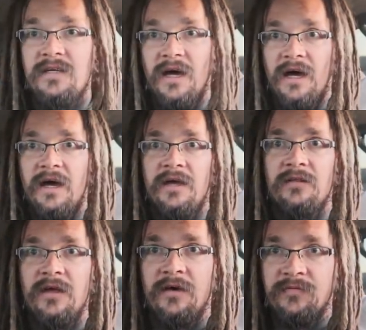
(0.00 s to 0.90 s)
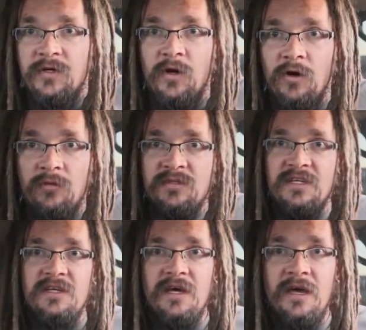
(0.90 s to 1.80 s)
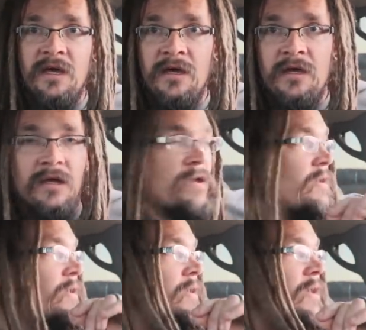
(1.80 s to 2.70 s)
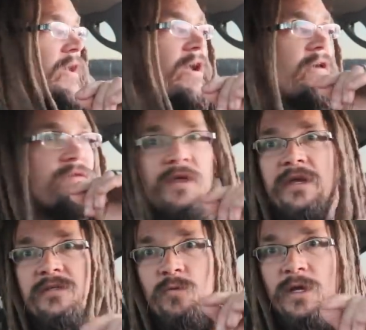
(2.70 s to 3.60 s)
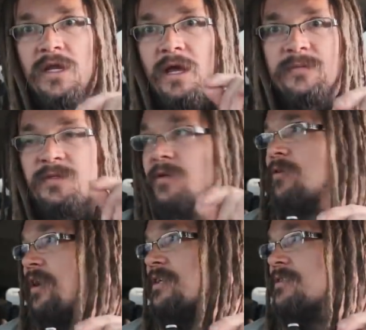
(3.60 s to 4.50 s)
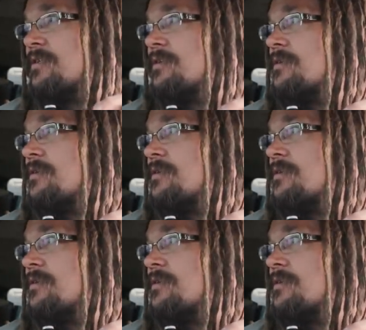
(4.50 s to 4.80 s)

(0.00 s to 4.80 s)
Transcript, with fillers: I left home today and things went absolutely crazy.